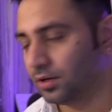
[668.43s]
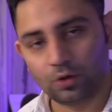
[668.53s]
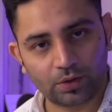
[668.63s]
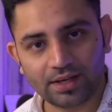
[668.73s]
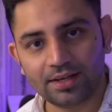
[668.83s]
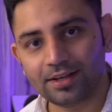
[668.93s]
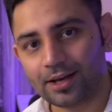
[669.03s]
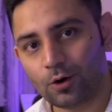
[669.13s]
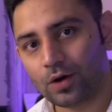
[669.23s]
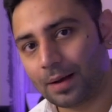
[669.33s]
Okay,
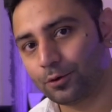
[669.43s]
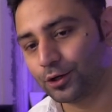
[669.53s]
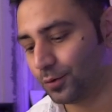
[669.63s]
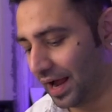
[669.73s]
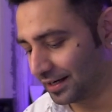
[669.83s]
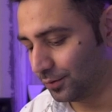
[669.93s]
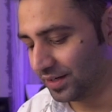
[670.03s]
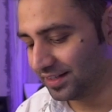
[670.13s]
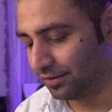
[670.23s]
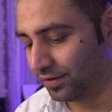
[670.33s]
now I'm going to
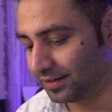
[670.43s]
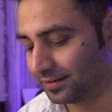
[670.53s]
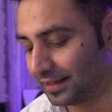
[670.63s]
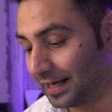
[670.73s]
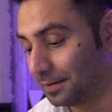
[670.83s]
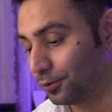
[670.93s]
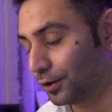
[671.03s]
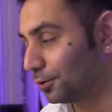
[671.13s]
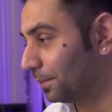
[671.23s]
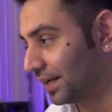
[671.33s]
activate the effect, then I'm
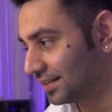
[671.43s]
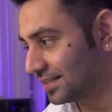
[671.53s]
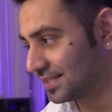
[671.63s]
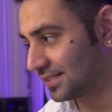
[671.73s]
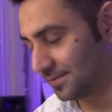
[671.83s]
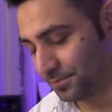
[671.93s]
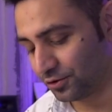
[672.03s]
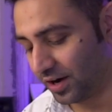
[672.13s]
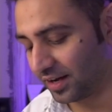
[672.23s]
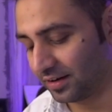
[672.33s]
going to play this
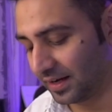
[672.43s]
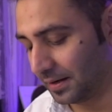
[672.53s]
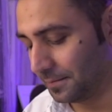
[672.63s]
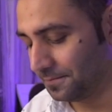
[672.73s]
track again.